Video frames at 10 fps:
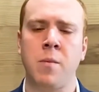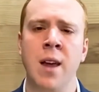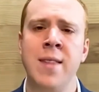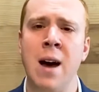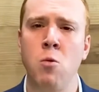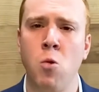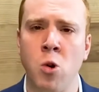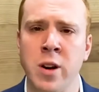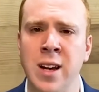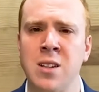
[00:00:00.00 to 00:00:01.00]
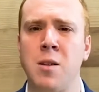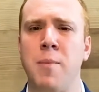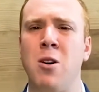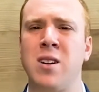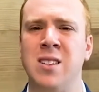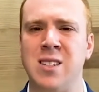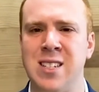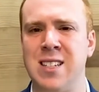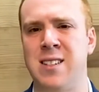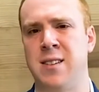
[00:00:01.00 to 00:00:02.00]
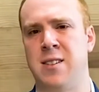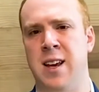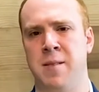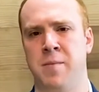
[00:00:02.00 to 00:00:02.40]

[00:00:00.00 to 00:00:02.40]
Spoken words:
And that warning is about consistency.